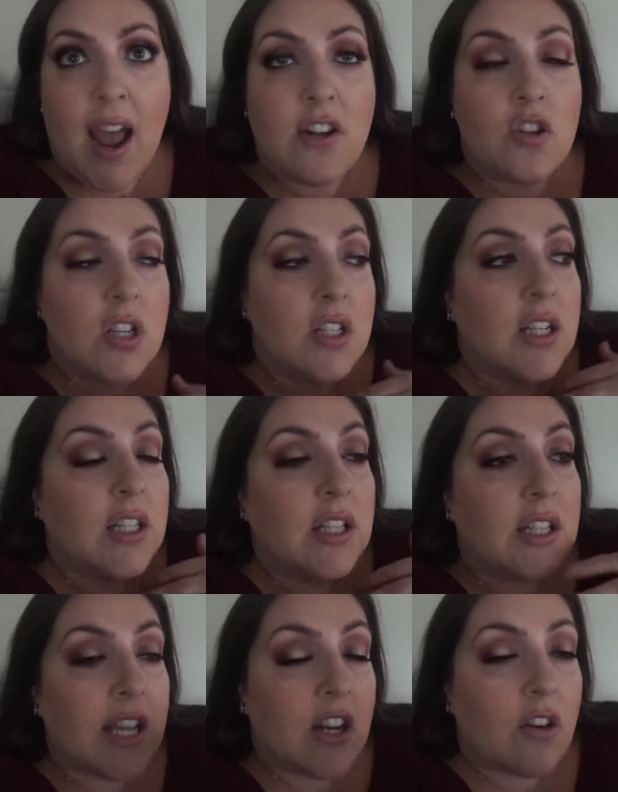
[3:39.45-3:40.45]
and just
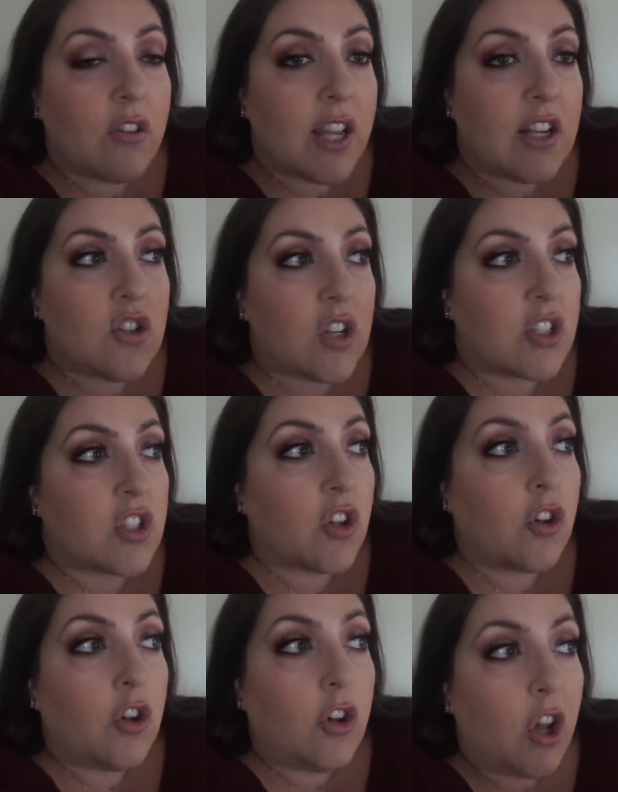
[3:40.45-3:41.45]
literally
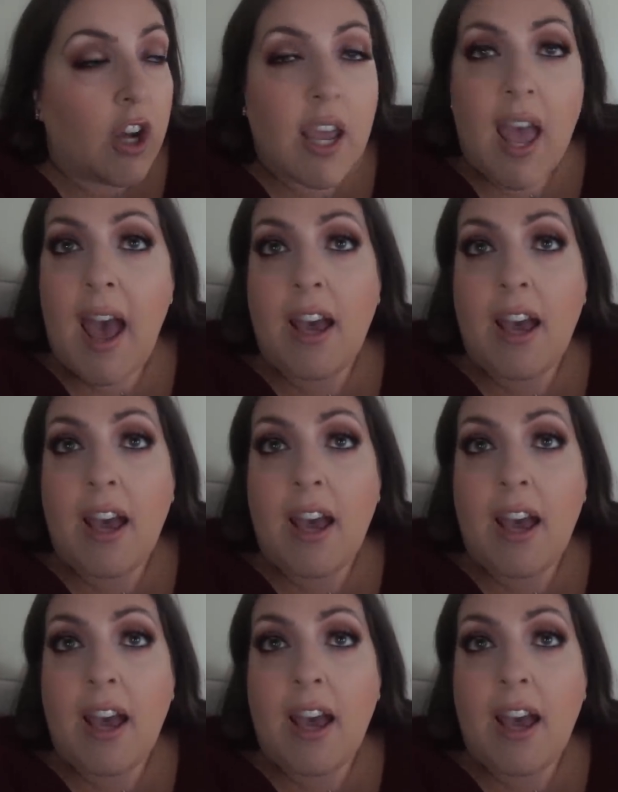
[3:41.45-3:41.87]
just look